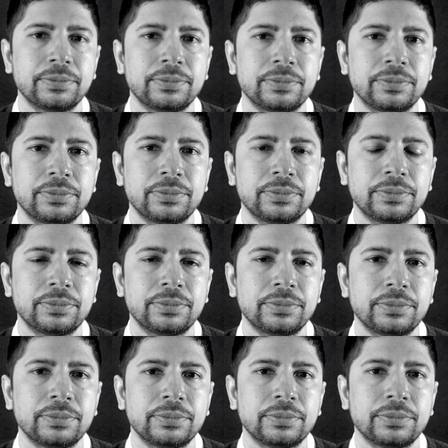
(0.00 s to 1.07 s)

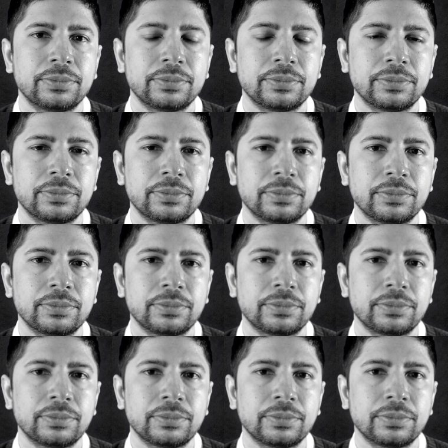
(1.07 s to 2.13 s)

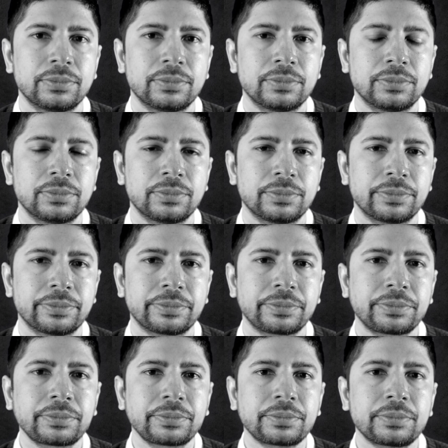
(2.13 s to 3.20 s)

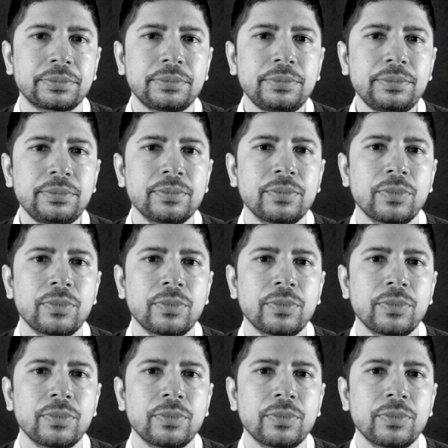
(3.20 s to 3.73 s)
[no speech]